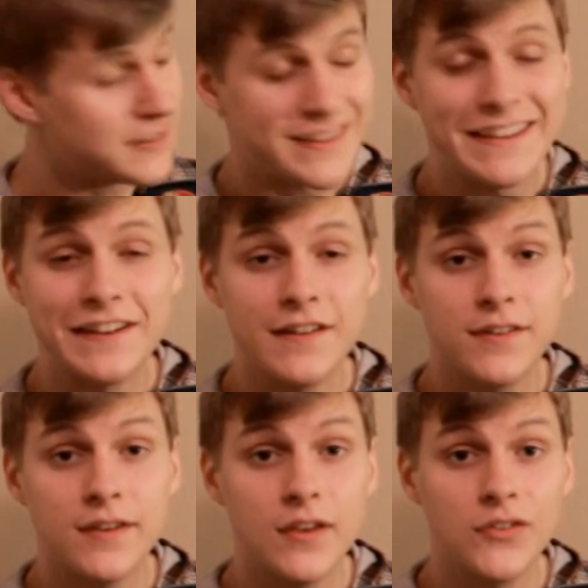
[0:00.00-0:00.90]
tin it
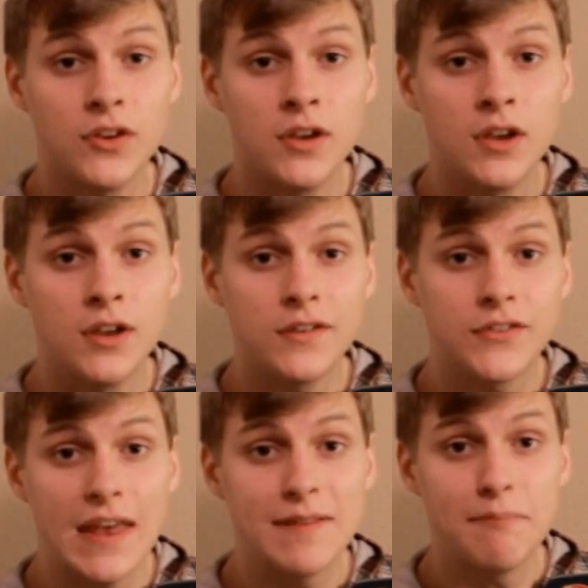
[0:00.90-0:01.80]
says,
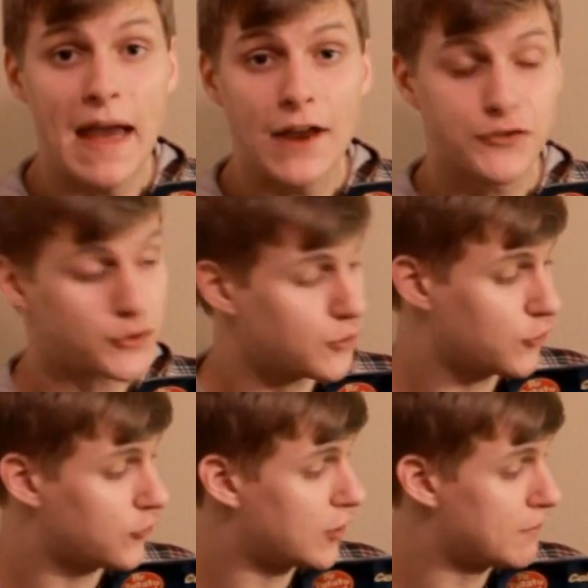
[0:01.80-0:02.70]
"Set
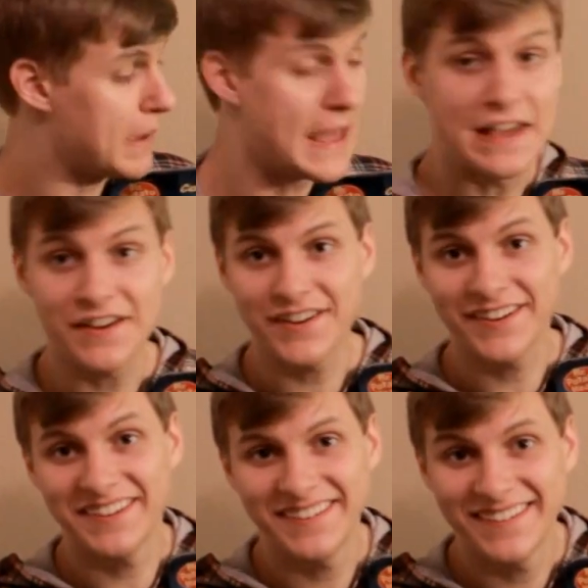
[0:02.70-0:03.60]
mashers to bake."